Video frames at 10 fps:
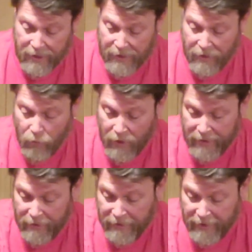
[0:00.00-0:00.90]
can't
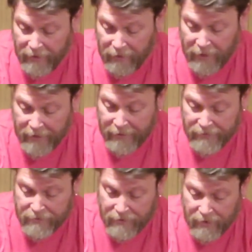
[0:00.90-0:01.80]
quite get a lighter to
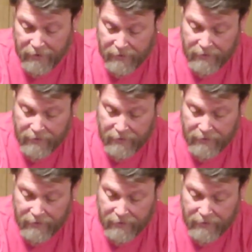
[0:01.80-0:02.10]
start.